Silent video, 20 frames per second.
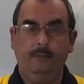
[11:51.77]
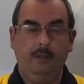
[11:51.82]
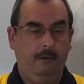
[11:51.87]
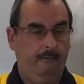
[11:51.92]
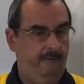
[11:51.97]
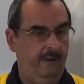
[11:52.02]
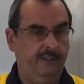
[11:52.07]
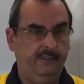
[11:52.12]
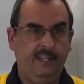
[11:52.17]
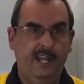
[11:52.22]

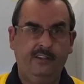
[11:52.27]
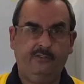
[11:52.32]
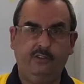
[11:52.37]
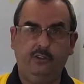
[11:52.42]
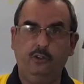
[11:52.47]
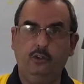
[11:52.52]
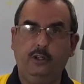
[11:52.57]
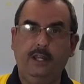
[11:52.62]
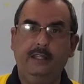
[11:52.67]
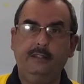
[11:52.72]
Fantastic,
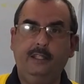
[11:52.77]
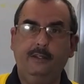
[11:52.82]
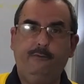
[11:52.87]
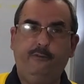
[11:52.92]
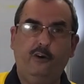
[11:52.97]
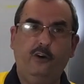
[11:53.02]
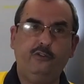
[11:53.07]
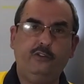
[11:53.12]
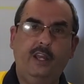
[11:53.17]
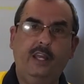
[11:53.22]
you get the
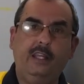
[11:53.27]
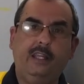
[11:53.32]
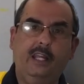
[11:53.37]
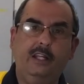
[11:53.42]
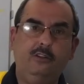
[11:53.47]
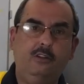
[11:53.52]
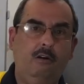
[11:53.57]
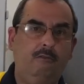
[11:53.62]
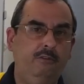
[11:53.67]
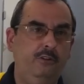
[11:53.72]
first 8
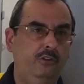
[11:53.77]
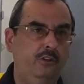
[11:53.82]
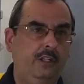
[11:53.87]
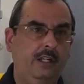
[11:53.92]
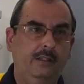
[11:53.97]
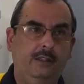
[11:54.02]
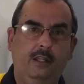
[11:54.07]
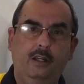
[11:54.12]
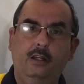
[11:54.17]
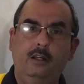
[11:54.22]
kW, you
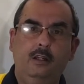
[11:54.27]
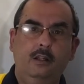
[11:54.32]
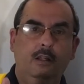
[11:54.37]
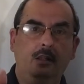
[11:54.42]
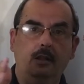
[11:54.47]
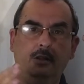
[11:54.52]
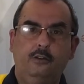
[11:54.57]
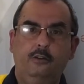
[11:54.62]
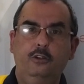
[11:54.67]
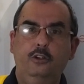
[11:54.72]
get the
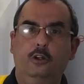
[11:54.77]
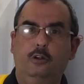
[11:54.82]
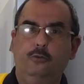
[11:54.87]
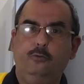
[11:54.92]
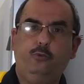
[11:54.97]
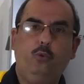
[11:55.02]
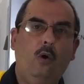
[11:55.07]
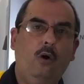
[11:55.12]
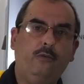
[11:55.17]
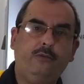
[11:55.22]

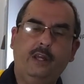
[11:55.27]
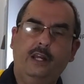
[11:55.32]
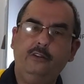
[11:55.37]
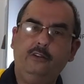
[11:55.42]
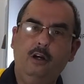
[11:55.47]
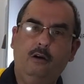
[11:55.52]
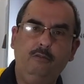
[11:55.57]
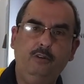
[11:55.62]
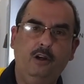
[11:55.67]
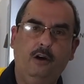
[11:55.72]
12
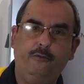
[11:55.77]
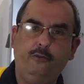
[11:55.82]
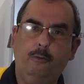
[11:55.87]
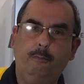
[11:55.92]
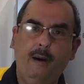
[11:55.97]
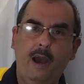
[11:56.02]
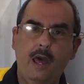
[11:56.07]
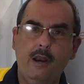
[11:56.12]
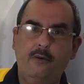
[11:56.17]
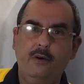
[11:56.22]
kW of your
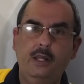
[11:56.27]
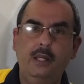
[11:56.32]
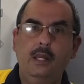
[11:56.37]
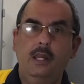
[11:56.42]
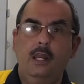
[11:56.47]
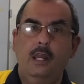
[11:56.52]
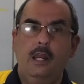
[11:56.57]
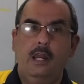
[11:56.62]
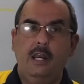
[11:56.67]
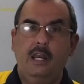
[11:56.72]
battery.
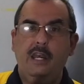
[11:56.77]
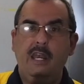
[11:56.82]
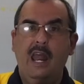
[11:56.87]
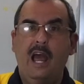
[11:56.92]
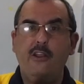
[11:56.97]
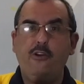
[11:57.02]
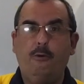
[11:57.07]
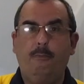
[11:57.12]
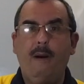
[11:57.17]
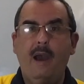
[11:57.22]

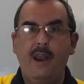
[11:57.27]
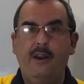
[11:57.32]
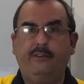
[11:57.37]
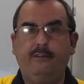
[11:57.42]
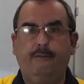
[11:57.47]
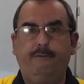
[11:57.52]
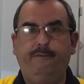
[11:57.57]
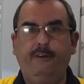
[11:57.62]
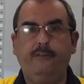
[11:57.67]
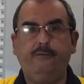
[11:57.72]
Now your battery's
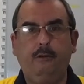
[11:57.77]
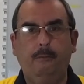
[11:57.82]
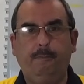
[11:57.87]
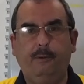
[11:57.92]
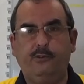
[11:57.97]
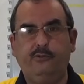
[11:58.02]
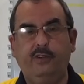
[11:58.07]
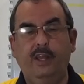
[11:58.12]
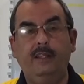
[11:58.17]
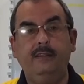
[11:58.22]
at
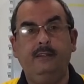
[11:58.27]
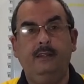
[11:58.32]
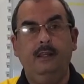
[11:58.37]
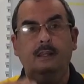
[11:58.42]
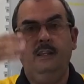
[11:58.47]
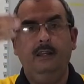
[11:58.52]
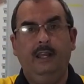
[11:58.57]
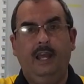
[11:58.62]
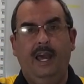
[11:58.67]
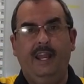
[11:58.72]
50%
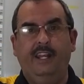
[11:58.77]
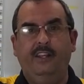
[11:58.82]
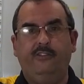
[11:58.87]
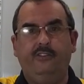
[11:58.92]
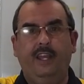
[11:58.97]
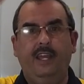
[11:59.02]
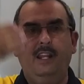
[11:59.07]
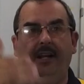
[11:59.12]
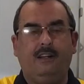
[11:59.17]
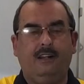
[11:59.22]
and it's
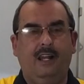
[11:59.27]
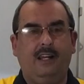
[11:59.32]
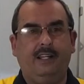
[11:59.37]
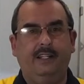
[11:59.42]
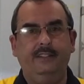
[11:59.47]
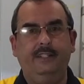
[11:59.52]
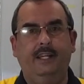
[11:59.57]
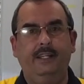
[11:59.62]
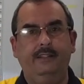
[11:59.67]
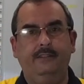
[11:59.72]
8 o'clock at
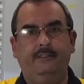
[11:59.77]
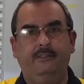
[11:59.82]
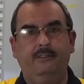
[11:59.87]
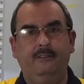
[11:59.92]
night